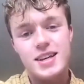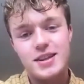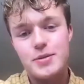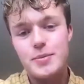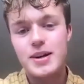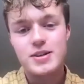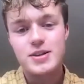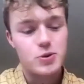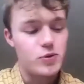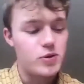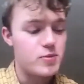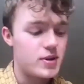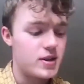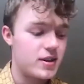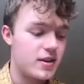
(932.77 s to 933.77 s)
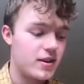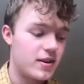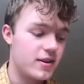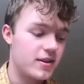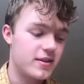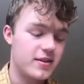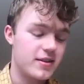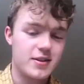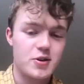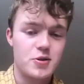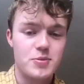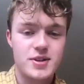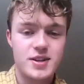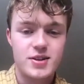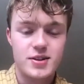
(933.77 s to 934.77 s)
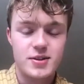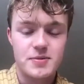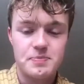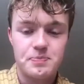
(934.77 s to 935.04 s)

managed to win the competition.